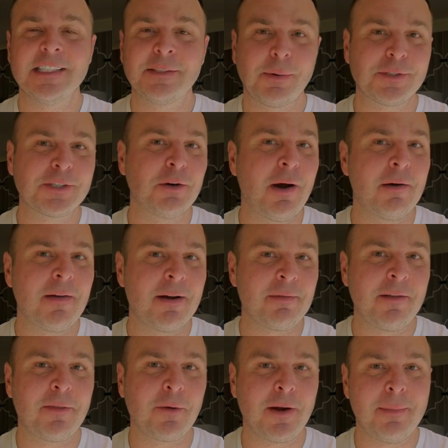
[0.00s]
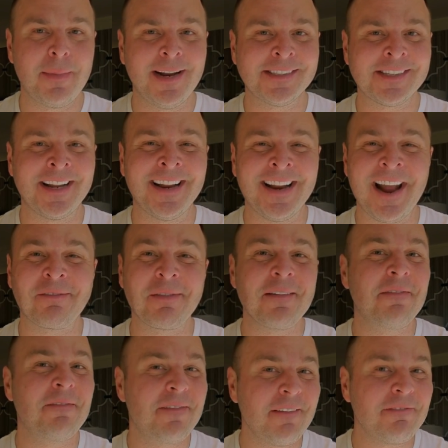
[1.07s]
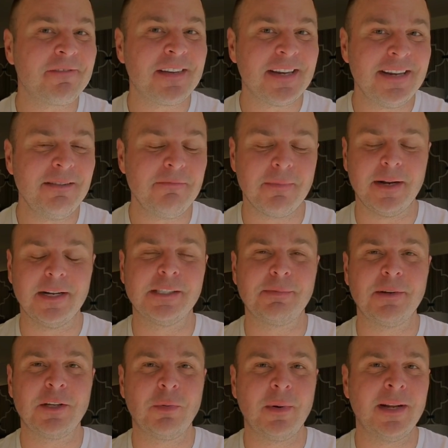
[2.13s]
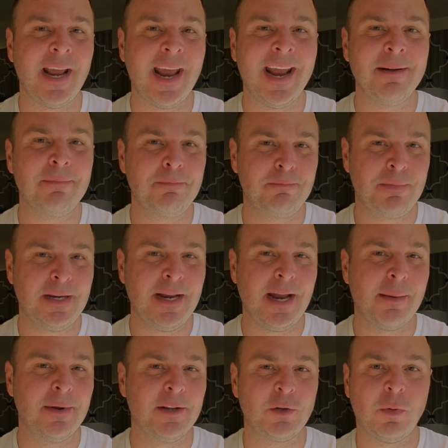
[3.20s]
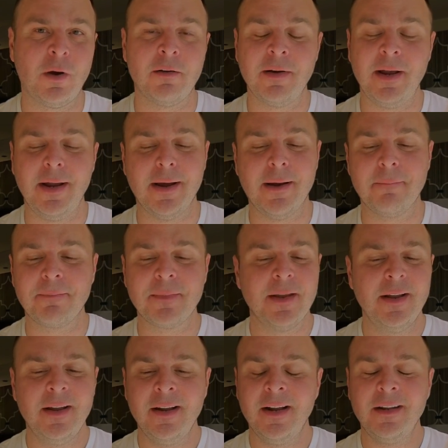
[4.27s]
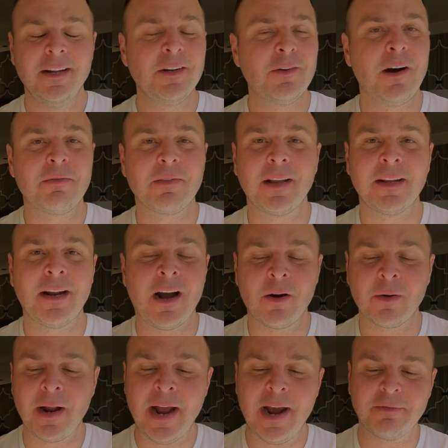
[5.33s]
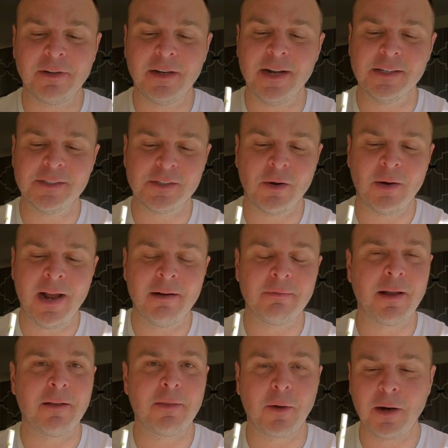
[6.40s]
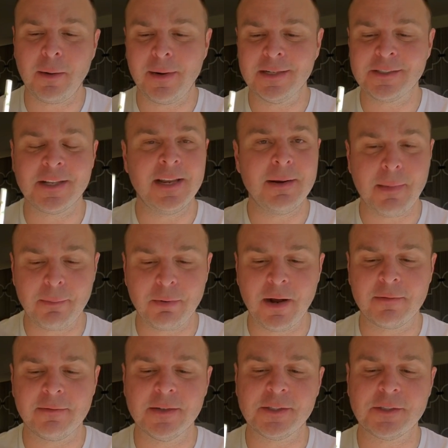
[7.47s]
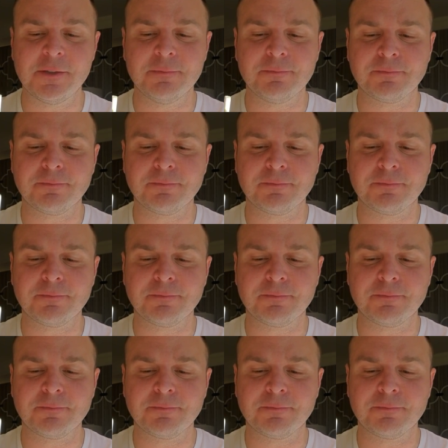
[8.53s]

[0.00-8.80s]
It's supposed to go off every 30 minutes and then every 15 minutes between 8 p.m. and 12 a.m. It didn't go off for like an hour and a half today, so I have like 30 minutes to eat my breakfast